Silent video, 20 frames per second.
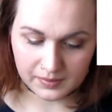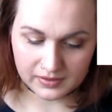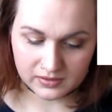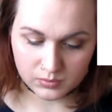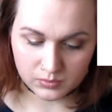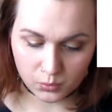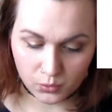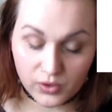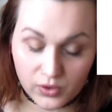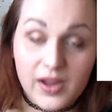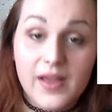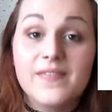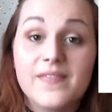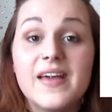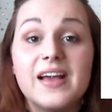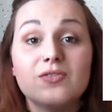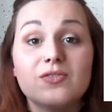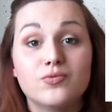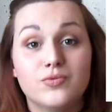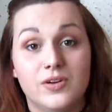Lisa Marie, and
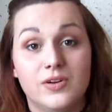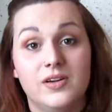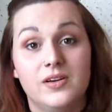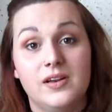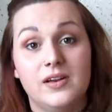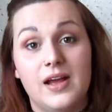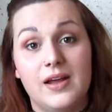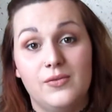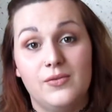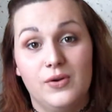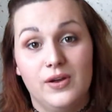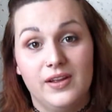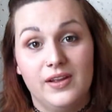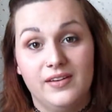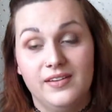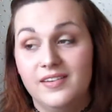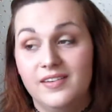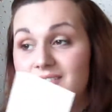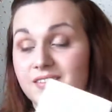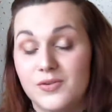that's written in
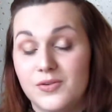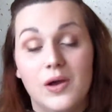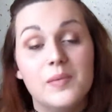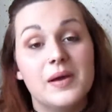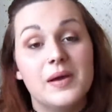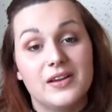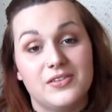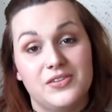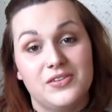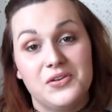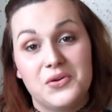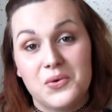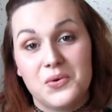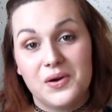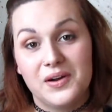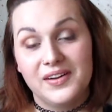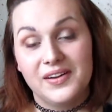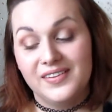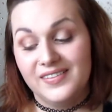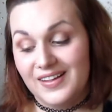handwriting, so I'm actually
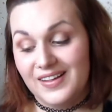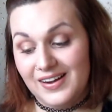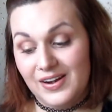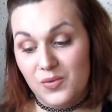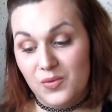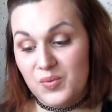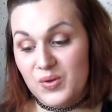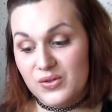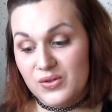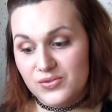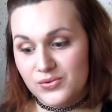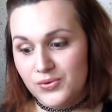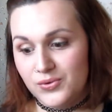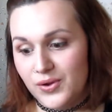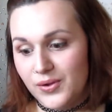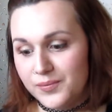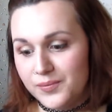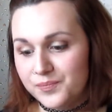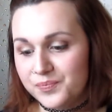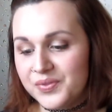quite that little personal
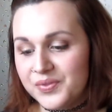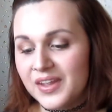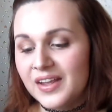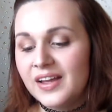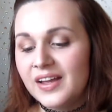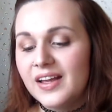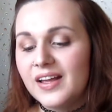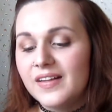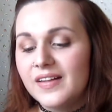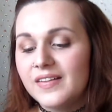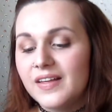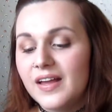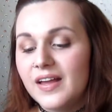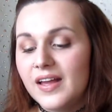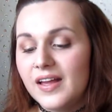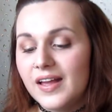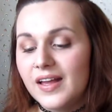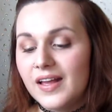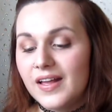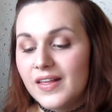note.
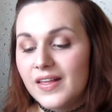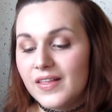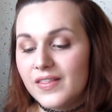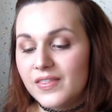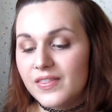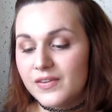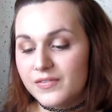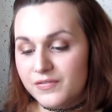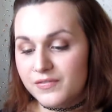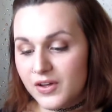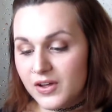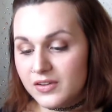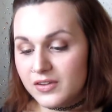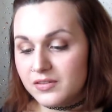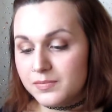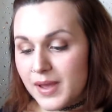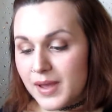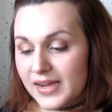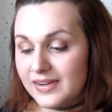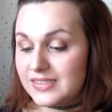The
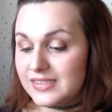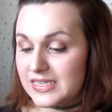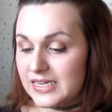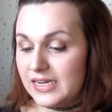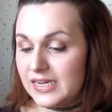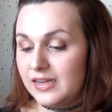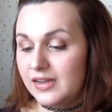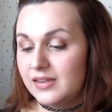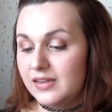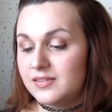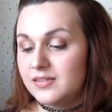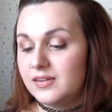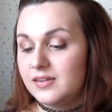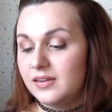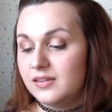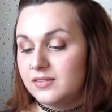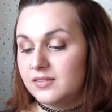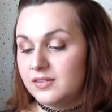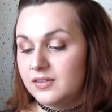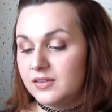first May tea is
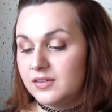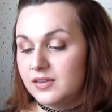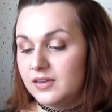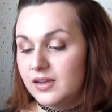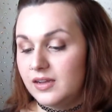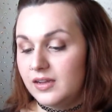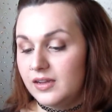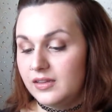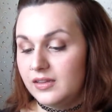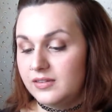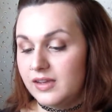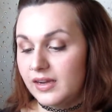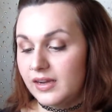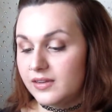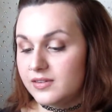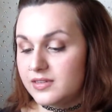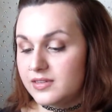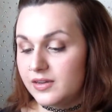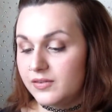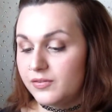an
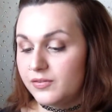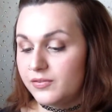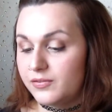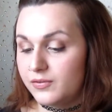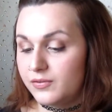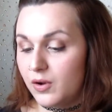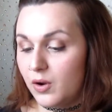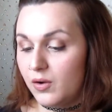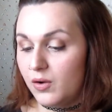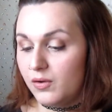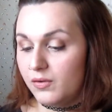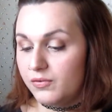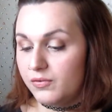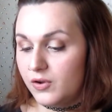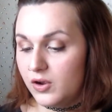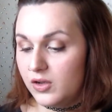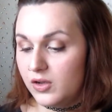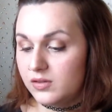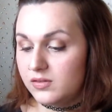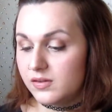executive
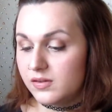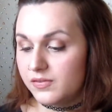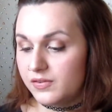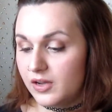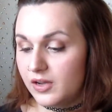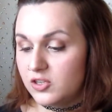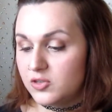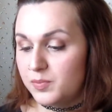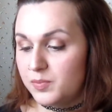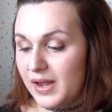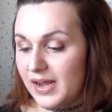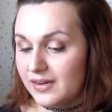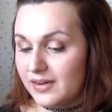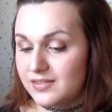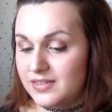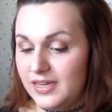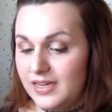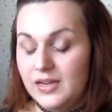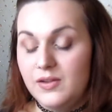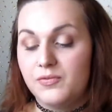first flush black
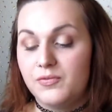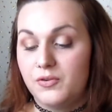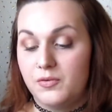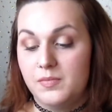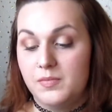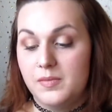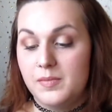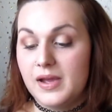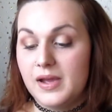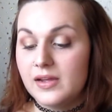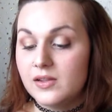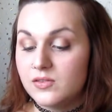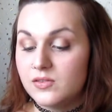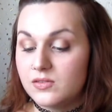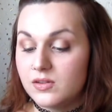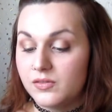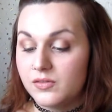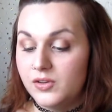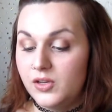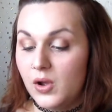tea from the
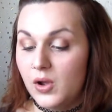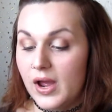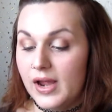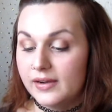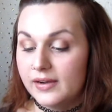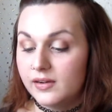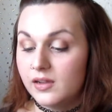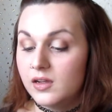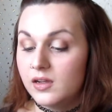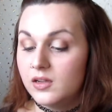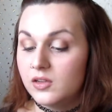mountains of Yuan,